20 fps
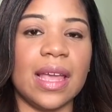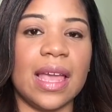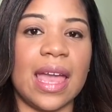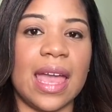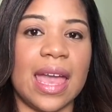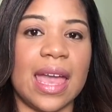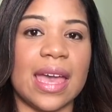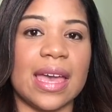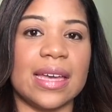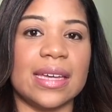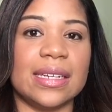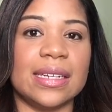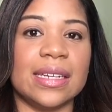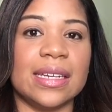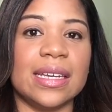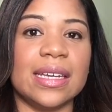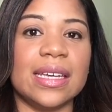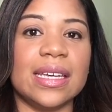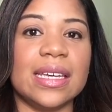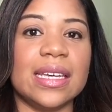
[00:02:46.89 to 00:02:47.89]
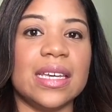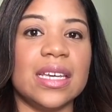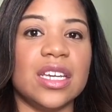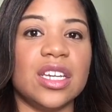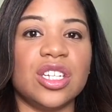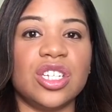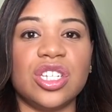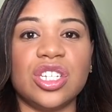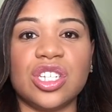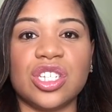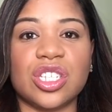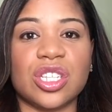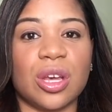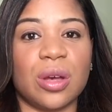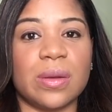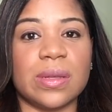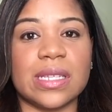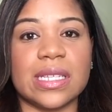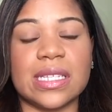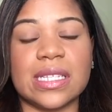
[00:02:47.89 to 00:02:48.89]
And she just
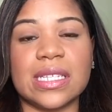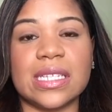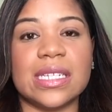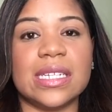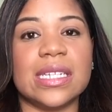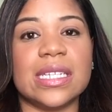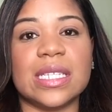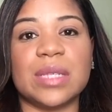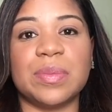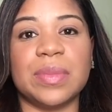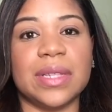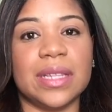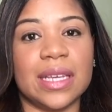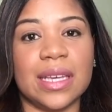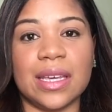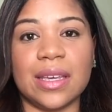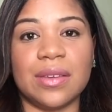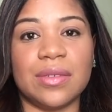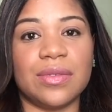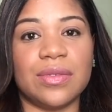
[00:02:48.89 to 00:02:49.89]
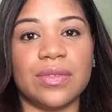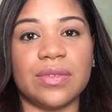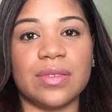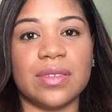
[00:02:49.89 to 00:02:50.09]
goes into disbelief.